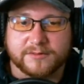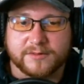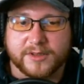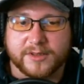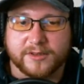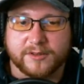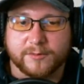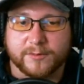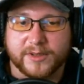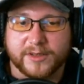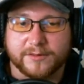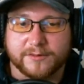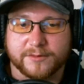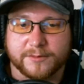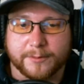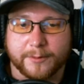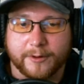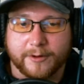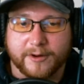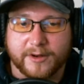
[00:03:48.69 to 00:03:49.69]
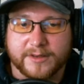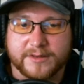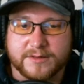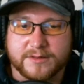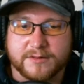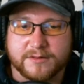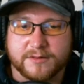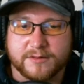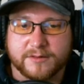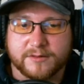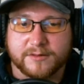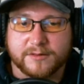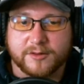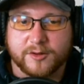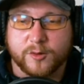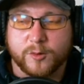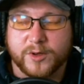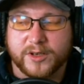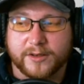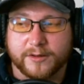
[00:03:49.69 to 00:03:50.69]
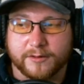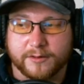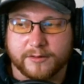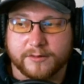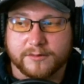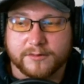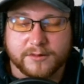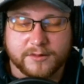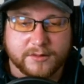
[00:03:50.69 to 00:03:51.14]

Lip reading: and you'll be able to progress quicker.